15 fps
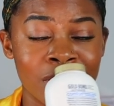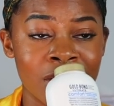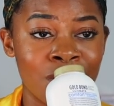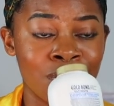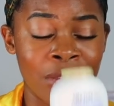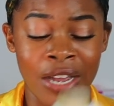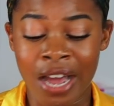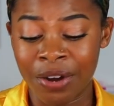or
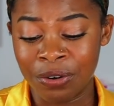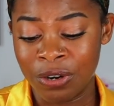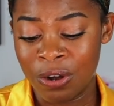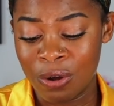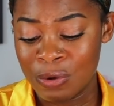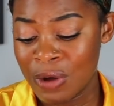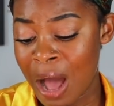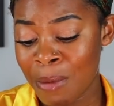something. I don't
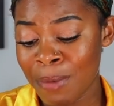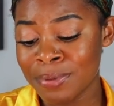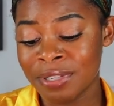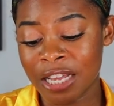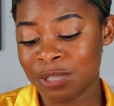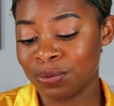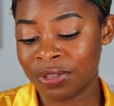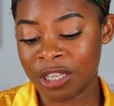know. I'm
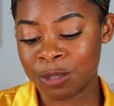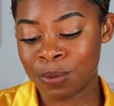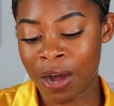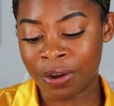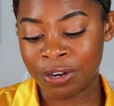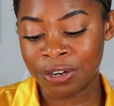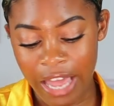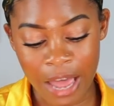obsessed with this
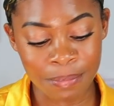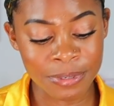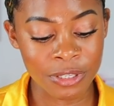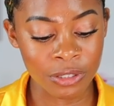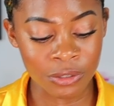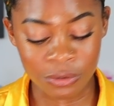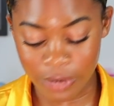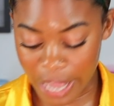powder.
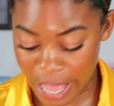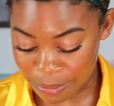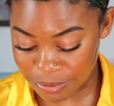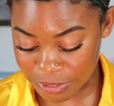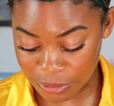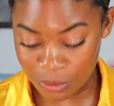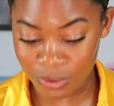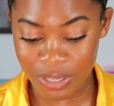Absolute
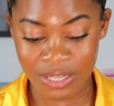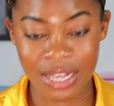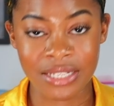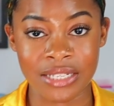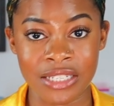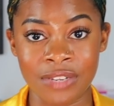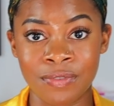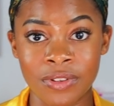
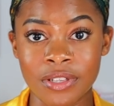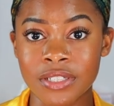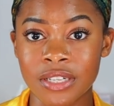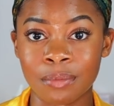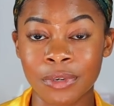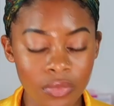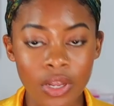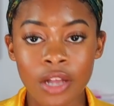necessity for the
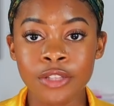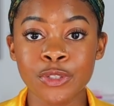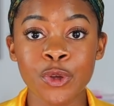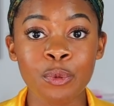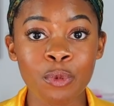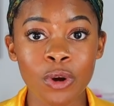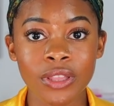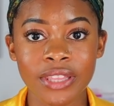summer.
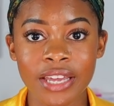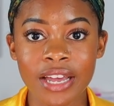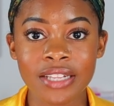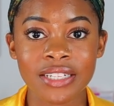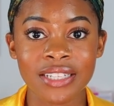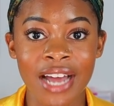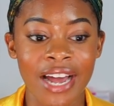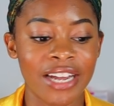Two more
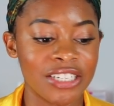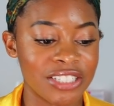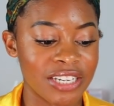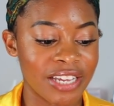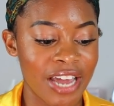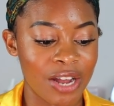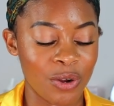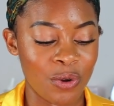things in the hygiene
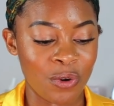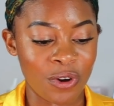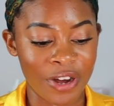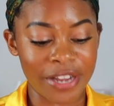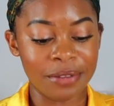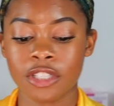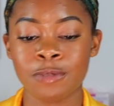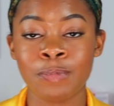
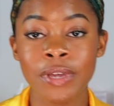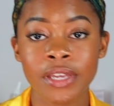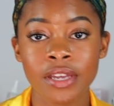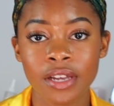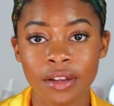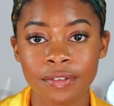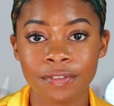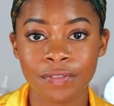category.
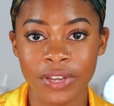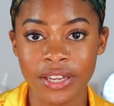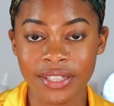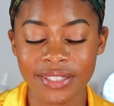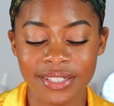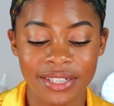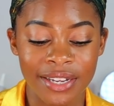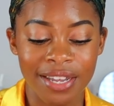Speaking of
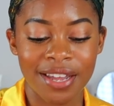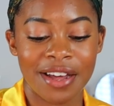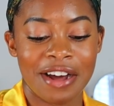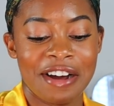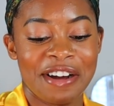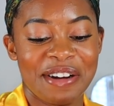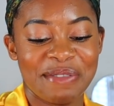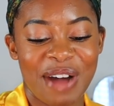feet,
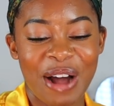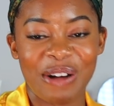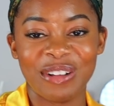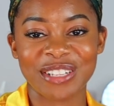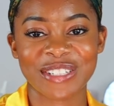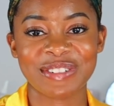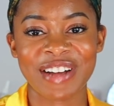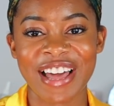I
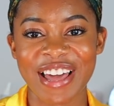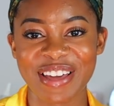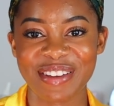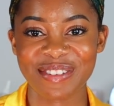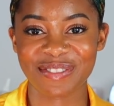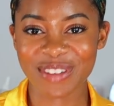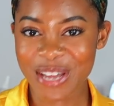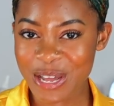also
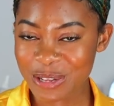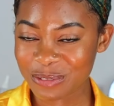have